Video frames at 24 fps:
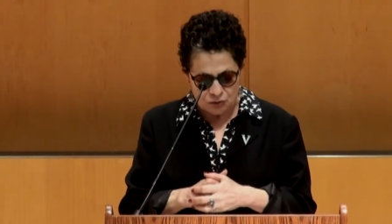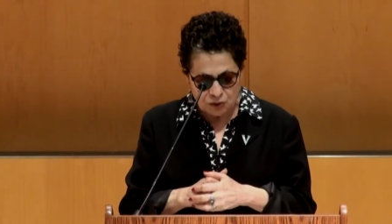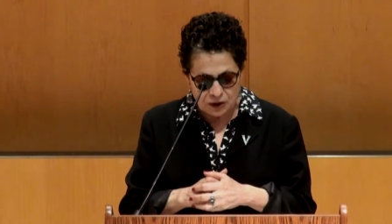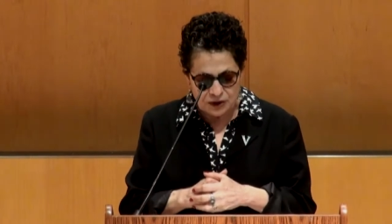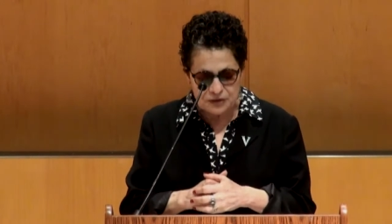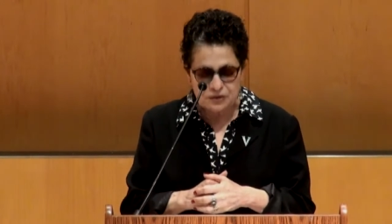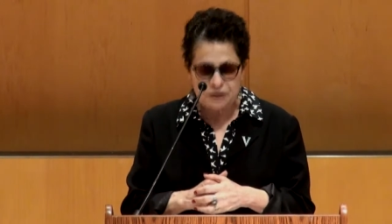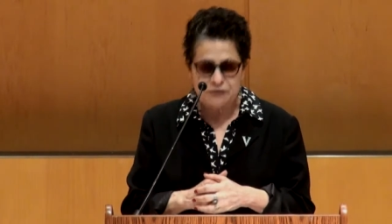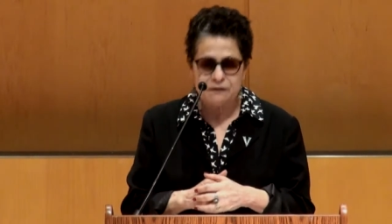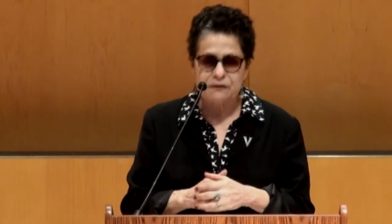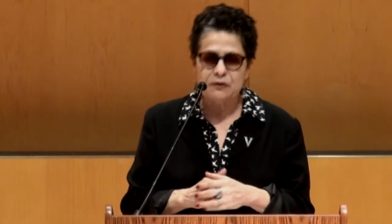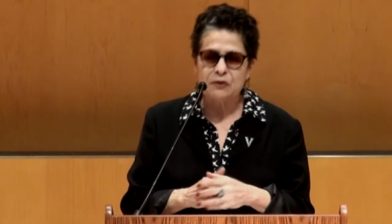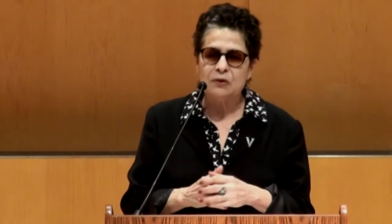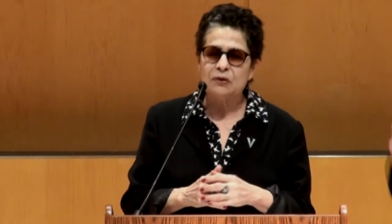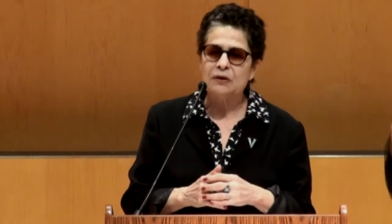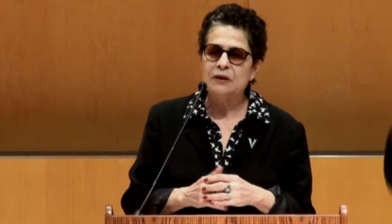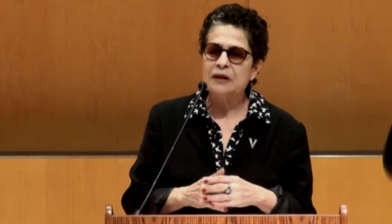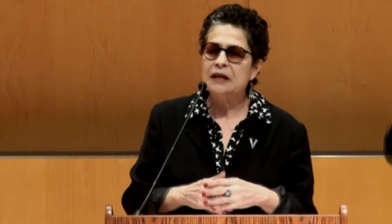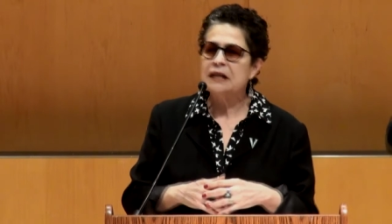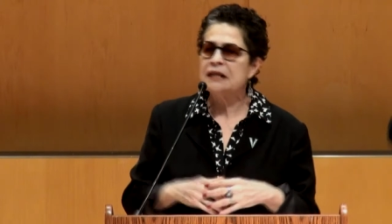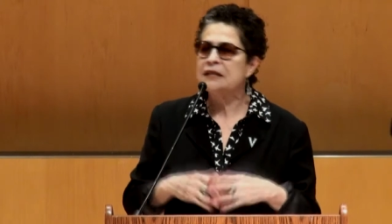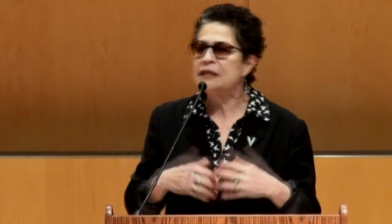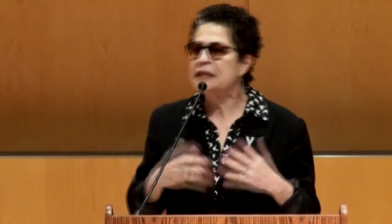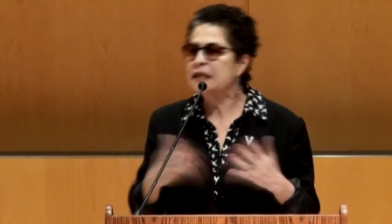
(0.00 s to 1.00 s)

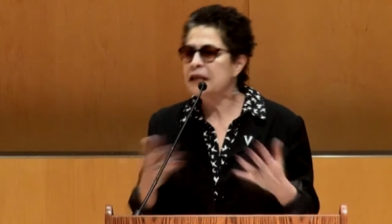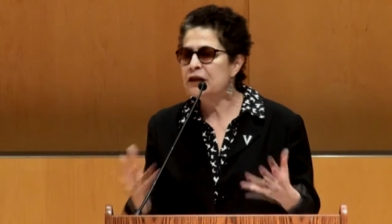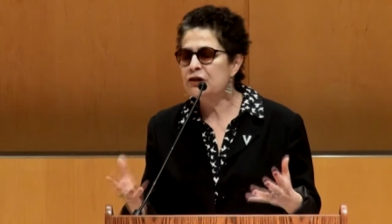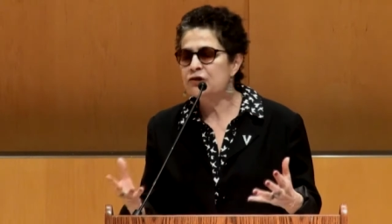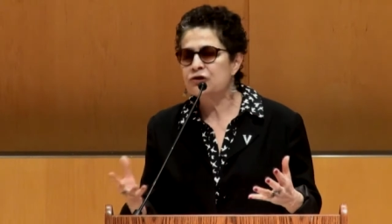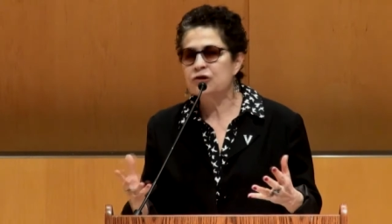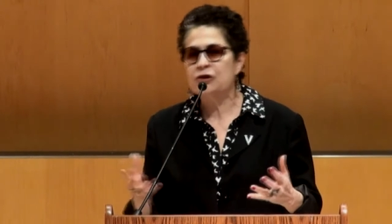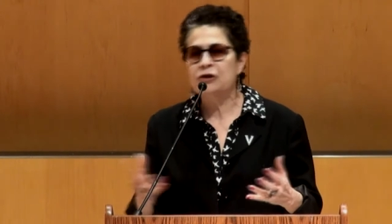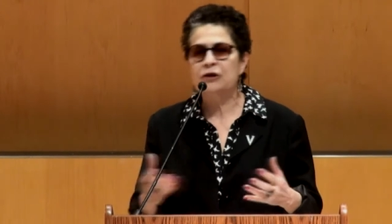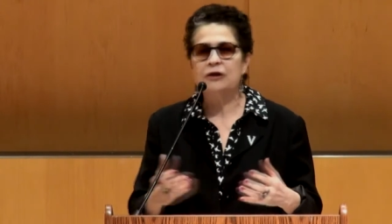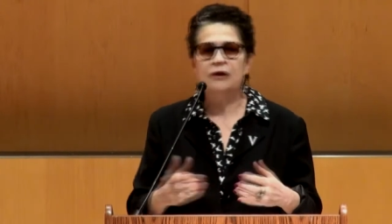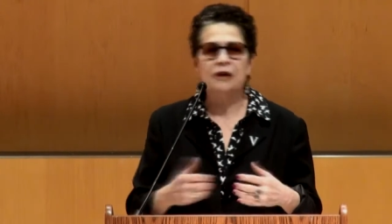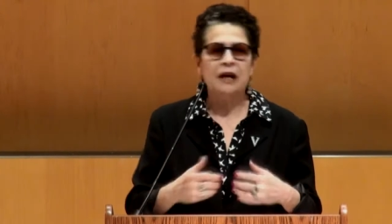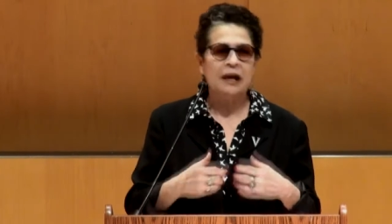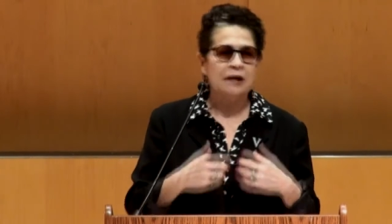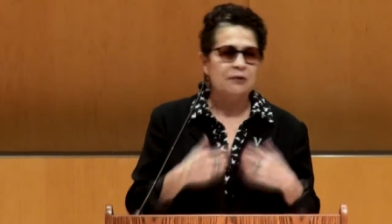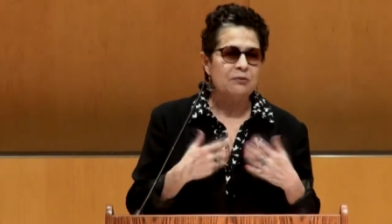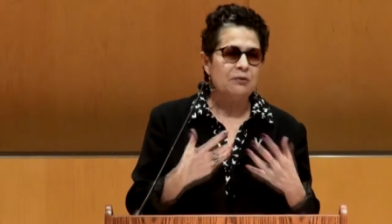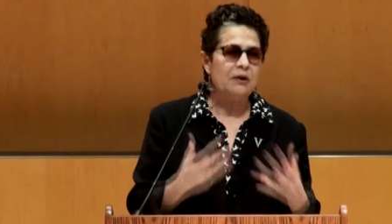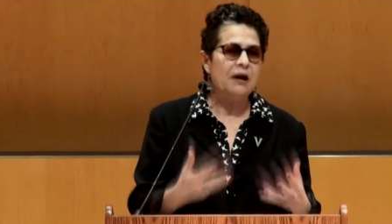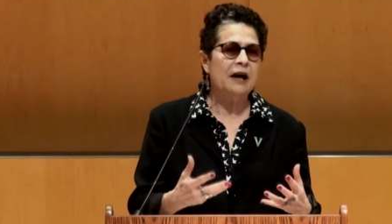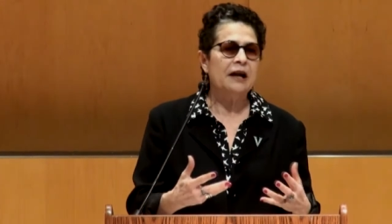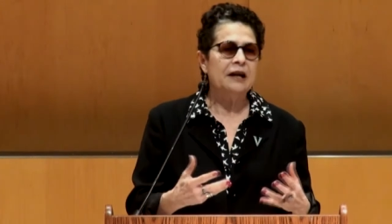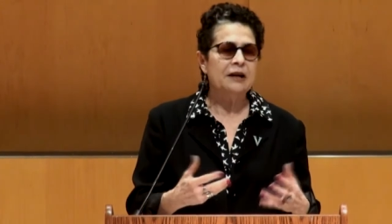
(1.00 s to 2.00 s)
wonderful teacher
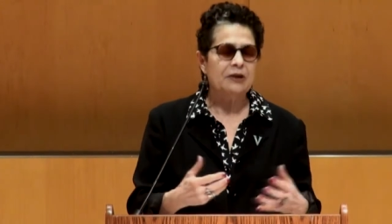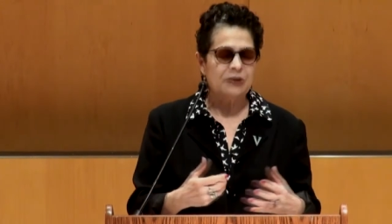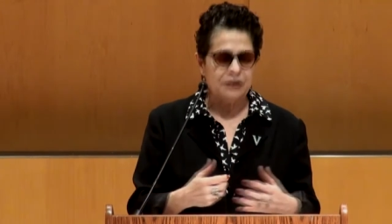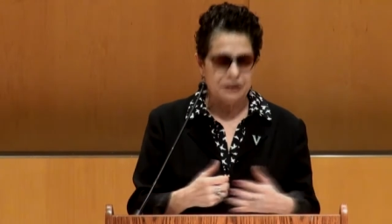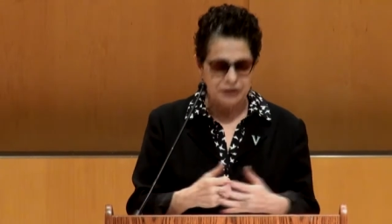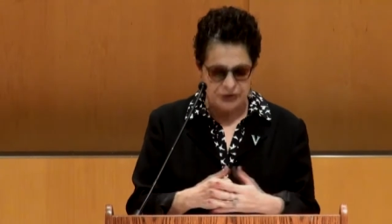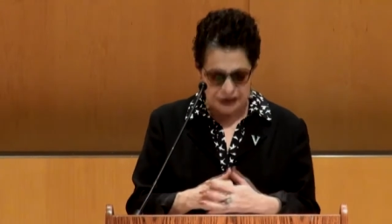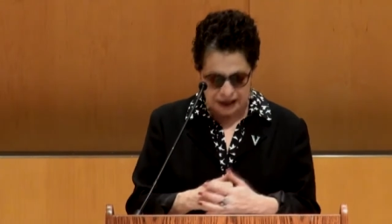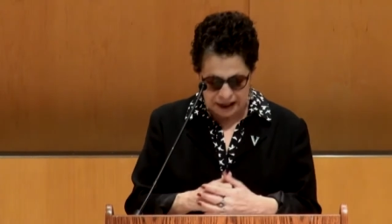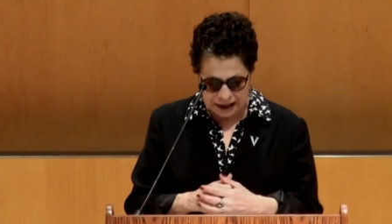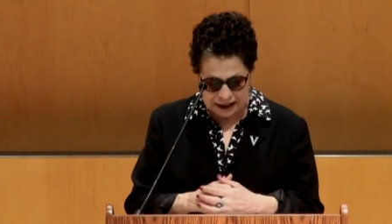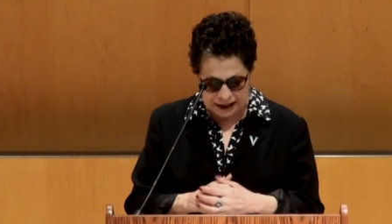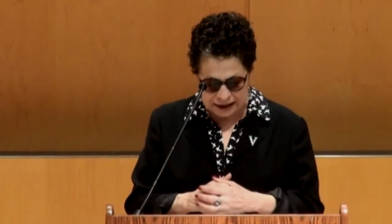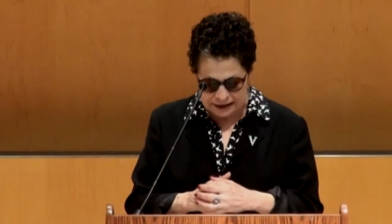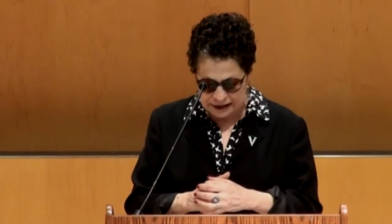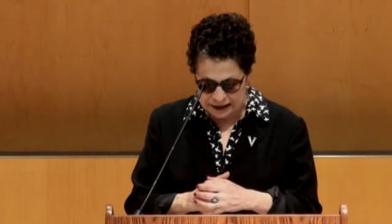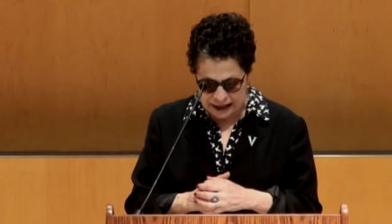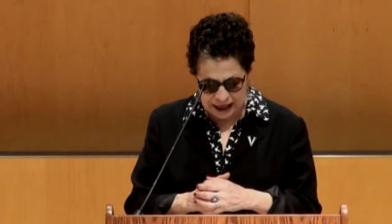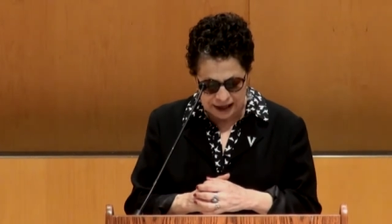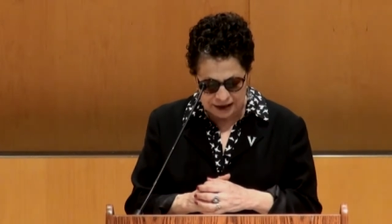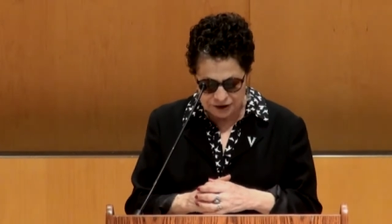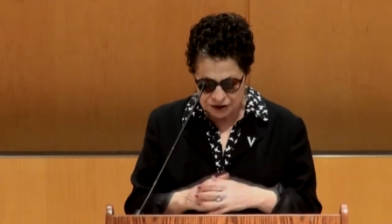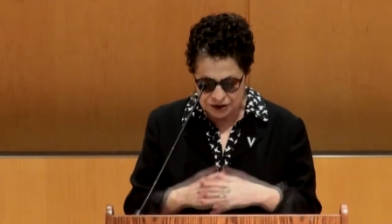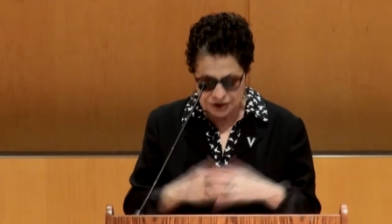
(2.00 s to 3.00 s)
and writer, and
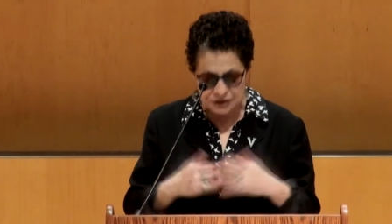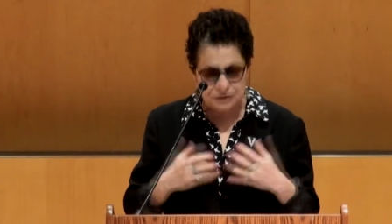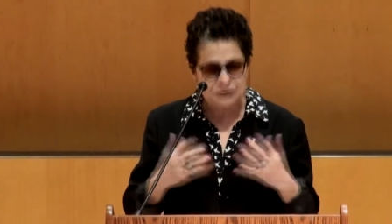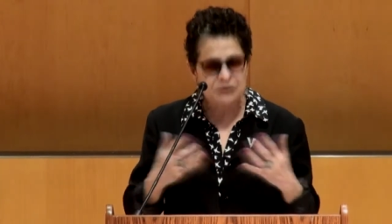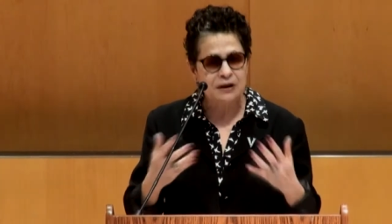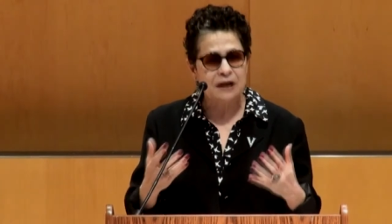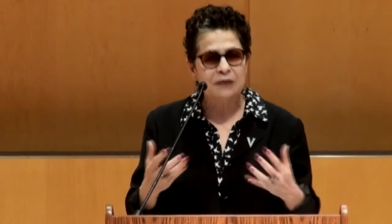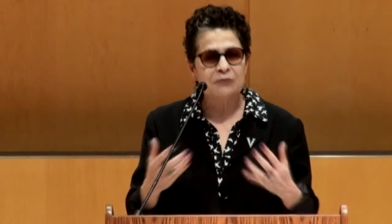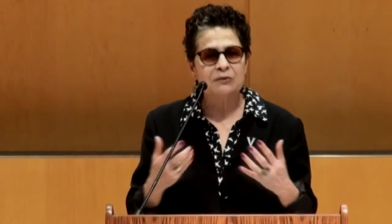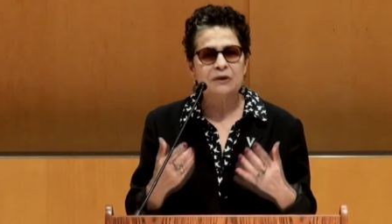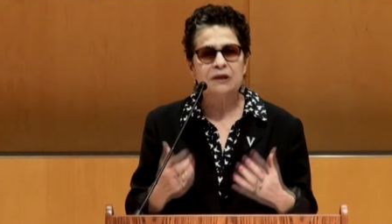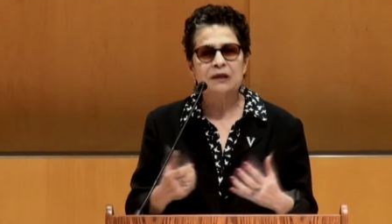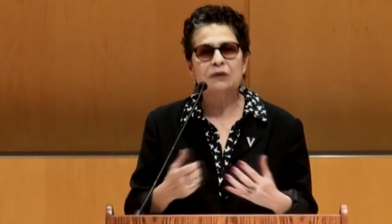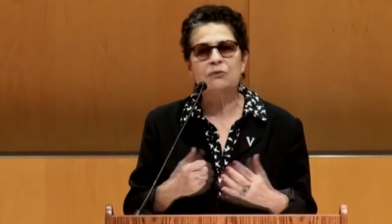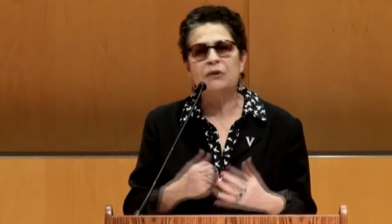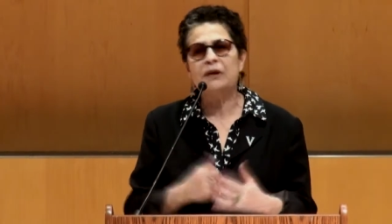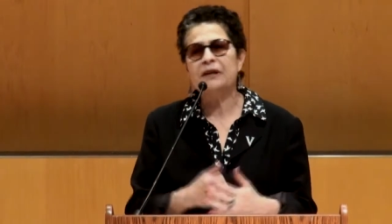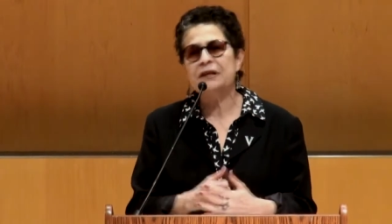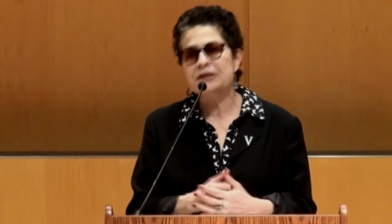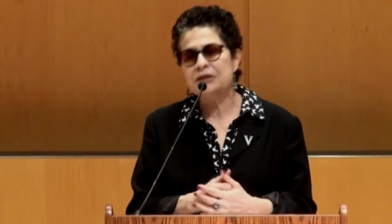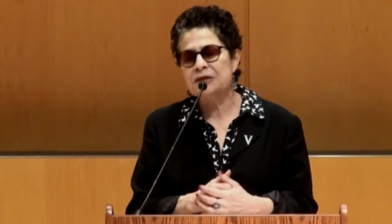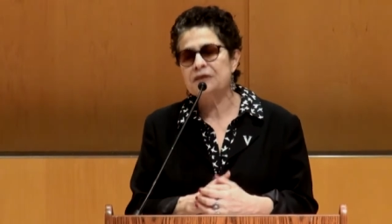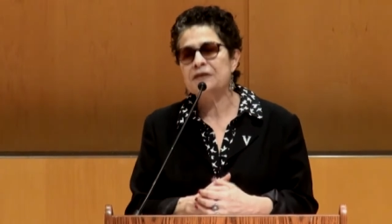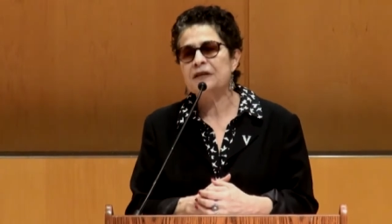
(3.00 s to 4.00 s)
I just, I really
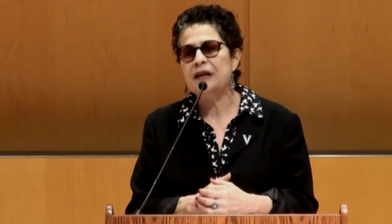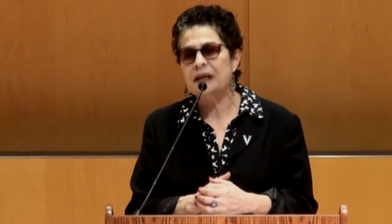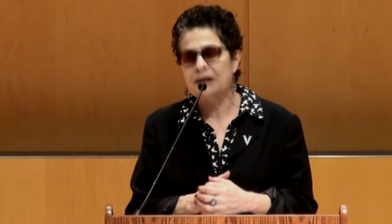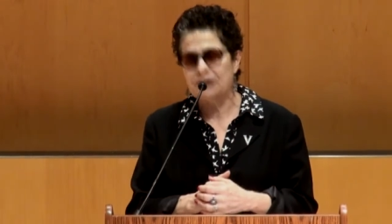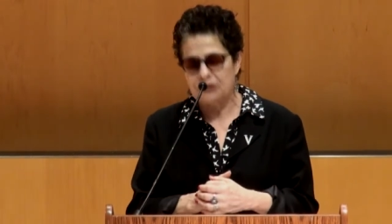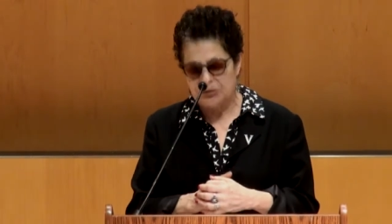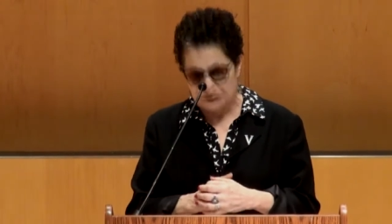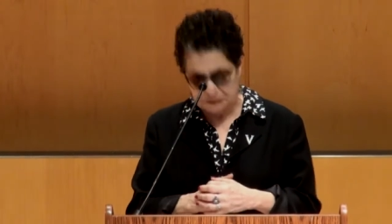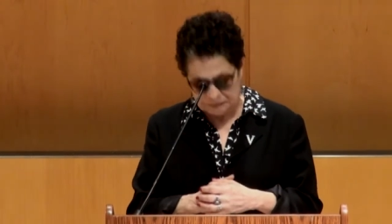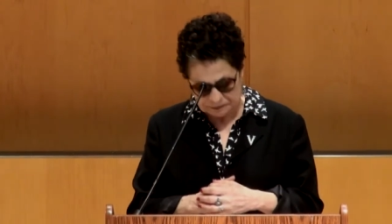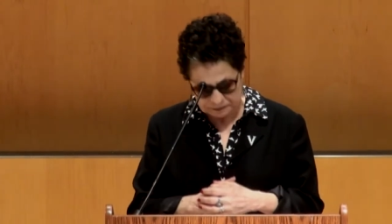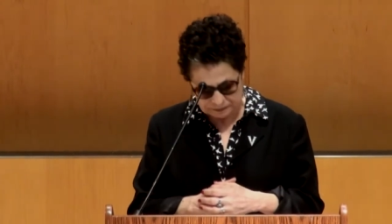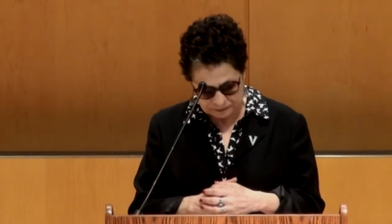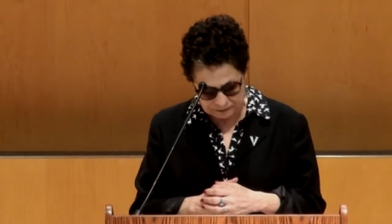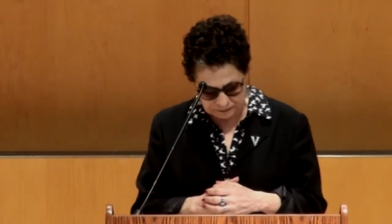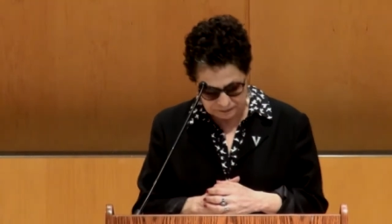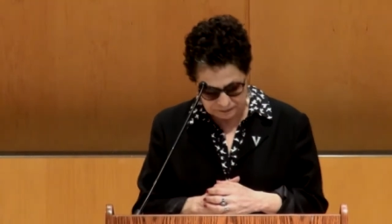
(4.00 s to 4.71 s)
wanted to thank her.